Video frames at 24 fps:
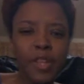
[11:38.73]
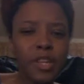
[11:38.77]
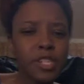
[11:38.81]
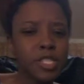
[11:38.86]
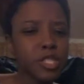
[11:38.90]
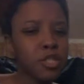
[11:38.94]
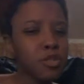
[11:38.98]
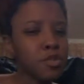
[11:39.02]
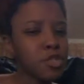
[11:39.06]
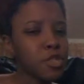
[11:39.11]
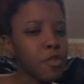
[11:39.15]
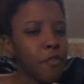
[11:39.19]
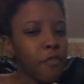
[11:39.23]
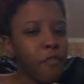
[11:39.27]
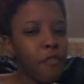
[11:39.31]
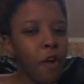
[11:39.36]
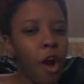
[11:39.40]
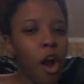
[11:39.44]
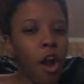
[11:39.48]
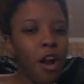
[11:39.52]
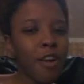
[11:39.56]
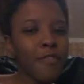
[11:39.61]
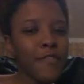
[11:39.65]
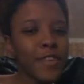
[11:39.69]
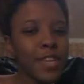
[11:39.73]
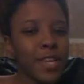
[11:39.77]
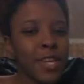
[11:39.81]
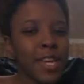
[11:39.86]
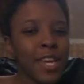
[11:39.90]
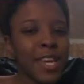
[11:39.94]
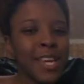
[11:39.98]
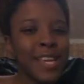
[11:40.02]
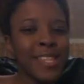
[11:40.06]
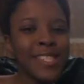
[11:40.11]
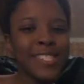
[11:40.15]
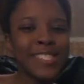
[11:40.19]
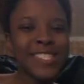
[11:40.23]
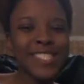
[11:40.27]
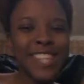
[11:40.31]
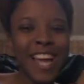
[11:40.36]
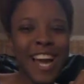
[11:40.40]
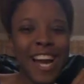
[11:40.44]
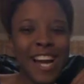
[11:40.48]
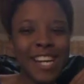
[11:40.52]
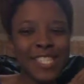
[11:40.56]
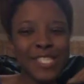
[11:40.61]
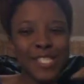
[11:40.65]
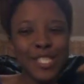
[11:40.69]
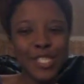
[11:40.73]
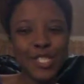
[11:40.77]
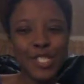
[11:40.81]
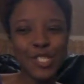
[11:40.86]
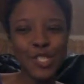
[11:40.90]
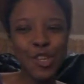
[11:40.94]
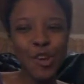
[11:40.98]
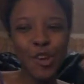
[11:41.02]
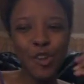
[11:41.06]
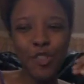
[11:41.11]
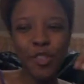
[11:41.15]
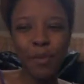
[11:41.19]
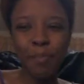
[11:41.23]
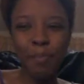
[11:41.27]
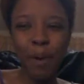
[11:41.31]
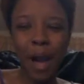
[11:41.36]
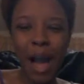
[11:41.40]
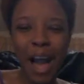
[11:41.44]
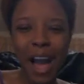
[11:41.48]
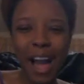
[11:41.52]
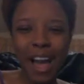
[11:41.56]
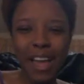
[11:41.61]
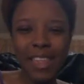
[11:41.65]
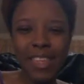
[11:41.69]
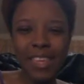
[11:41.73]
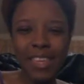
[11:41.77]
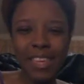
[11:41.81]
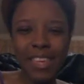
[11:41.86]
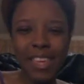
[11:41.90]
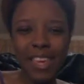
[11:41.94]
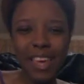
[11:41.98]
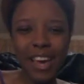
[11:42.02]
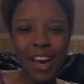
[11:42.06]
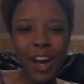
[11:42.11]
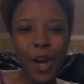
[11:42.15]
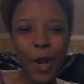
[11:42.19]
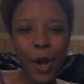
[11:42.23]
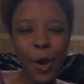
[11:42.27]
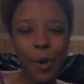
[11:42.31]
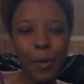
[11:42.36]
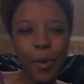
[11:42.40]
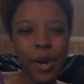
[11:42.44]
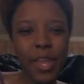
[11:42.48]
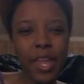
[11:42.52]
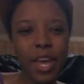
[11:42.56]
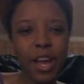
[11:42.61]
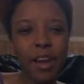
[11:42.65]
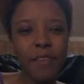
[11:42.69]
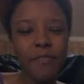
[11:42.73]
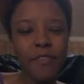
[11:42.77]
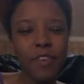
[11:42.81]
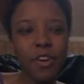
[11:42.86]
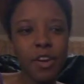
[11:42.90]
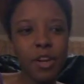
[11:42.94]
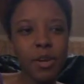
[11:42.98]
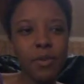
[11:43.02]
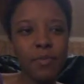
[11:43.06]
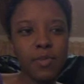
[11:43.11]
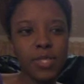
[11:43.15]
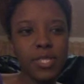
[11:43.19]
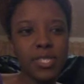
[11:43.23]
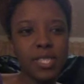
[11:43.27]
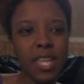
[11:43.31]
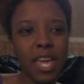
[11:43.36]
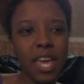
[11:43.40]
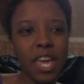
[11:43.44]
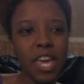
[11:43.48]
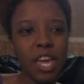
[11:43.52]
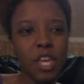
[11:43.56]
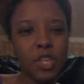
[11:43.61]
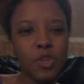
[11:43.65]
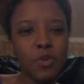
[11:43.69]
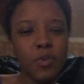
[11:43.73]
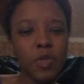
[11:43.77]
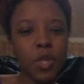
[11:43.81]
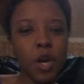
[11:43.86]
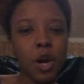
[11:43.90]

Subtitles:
So Safari, he decides to stir the pot or whatever, and was saying,